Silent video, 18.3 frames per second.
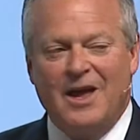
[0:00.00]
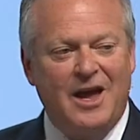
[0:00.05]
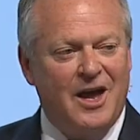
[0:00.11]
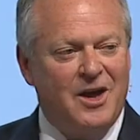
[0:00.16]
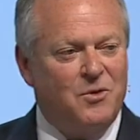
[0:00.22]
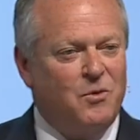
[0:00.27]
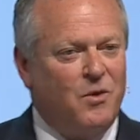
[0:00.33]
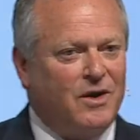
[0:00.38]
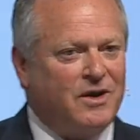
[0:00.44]

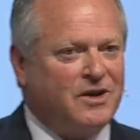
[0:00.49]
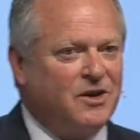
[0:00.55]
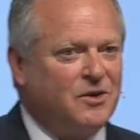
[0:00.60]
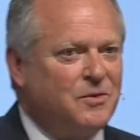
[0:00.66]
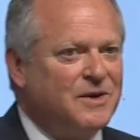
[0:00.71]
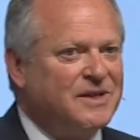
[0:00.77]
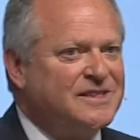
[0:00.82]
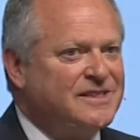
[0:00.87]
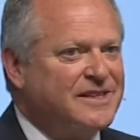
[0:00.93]
And what could
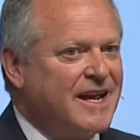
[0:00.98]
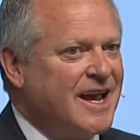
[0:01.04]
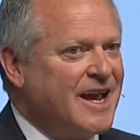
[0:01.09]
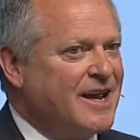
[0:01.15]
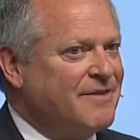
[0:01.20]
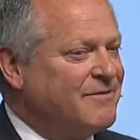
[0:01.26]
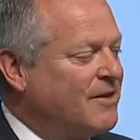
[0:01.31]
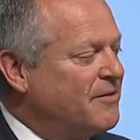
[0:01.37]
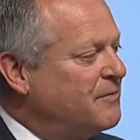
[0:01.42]
we
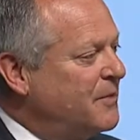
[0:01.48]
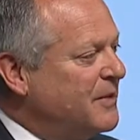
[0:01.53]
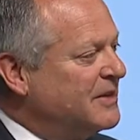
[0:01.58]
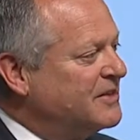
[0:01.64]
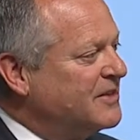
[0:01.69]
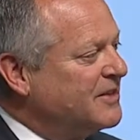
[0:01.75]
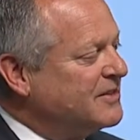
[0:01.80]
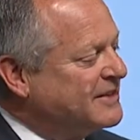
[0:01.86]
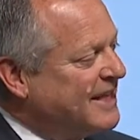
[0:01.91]
save if we
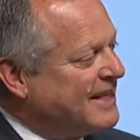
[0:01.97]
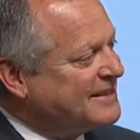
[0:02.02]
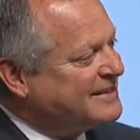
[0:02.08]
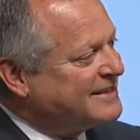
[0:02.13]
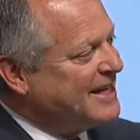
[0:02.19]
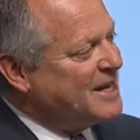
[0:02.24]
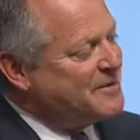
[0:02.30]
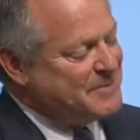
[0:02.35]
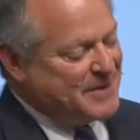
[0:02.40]
took that
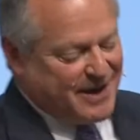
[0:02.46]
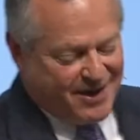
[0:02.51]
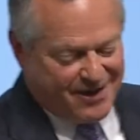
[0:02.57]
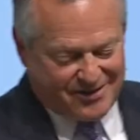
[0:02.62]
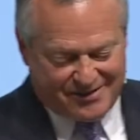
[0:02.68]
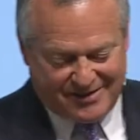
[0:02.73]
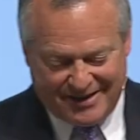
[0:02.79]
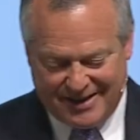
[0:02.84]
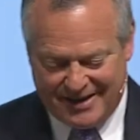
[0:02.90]
same
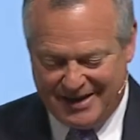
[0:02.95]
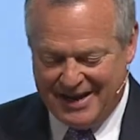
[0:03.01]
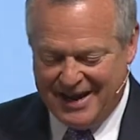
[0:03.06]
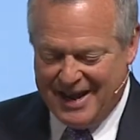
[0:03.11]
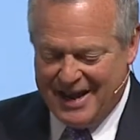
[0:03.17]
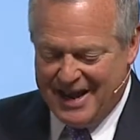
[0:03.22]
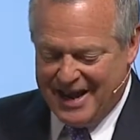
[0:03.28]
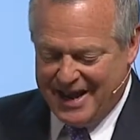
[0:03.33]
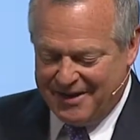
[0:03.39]
energy
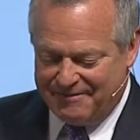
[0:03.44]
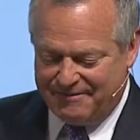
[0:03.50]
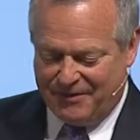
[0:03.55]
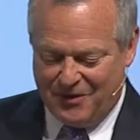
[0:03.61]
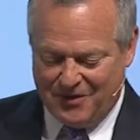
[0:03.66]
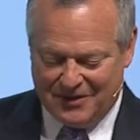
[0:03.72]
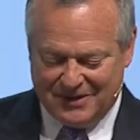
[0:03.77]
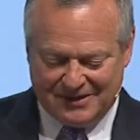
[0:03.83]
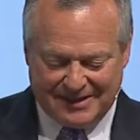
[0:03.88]
and
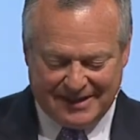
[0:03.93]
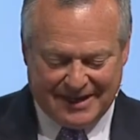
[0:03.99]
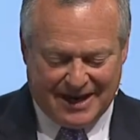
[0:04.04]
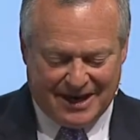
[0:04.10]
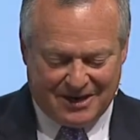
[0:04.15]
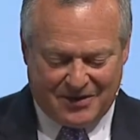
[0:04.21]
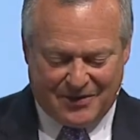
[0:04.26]
focused it on